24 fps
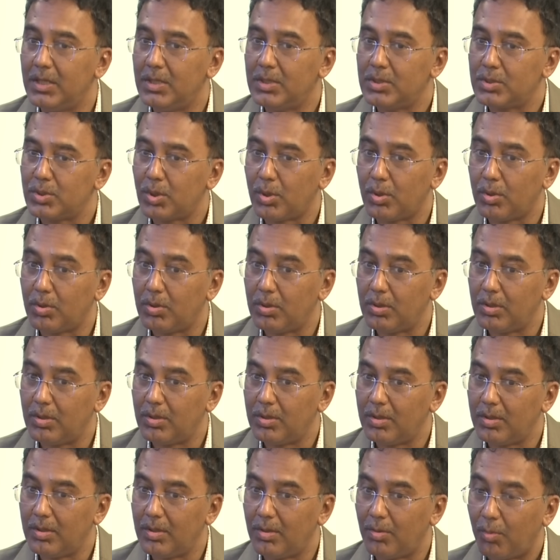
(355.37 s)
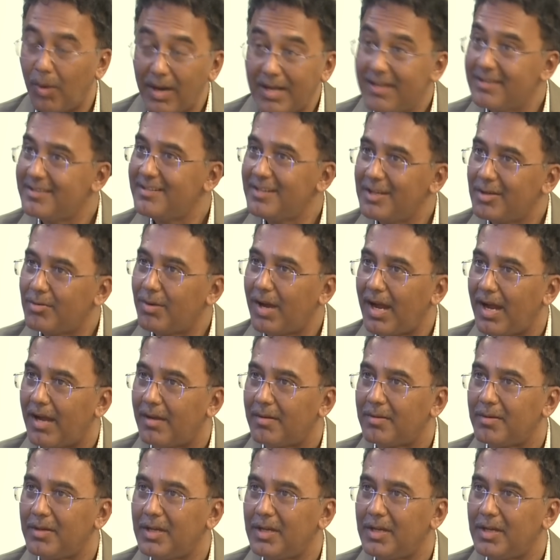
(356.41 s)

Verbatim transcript: So what does it require?